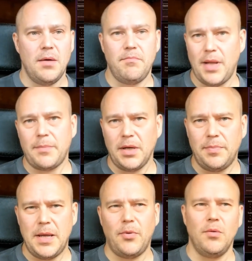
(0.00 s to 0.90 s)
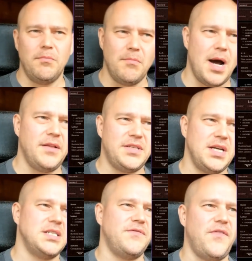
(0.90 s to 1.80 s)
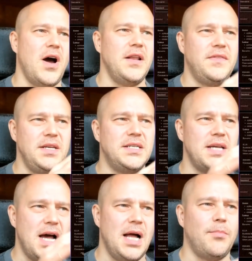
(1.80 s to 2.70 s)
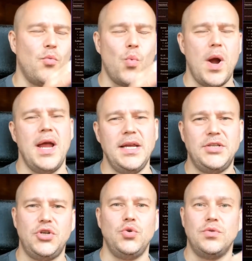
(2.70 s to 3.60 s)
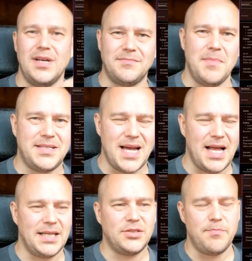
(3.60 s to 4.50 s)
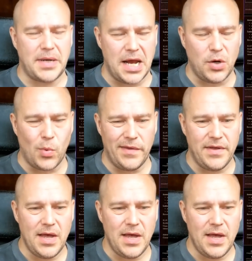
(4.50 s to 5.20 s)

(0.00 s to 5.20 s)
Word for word: black metal people might just find this album way too that metallic to begin with.